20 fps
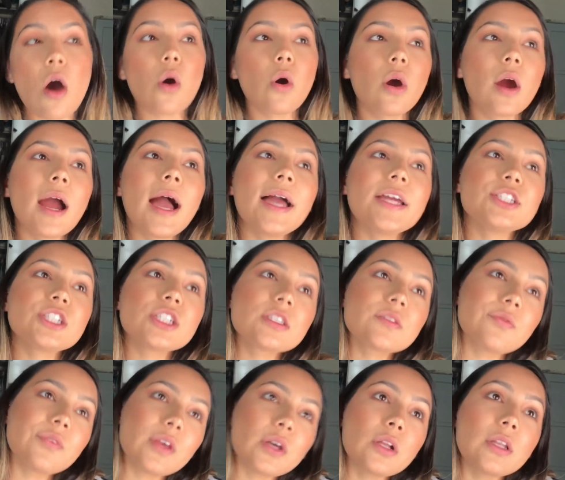or I
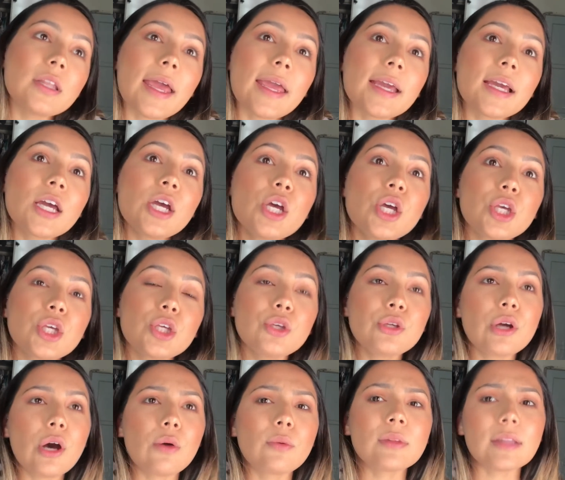just feel like you
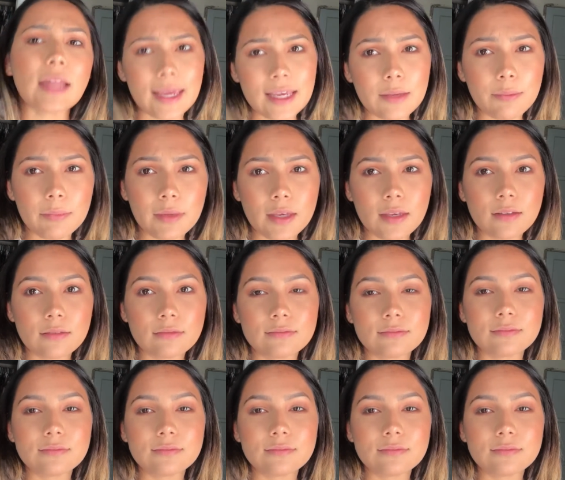don't like me.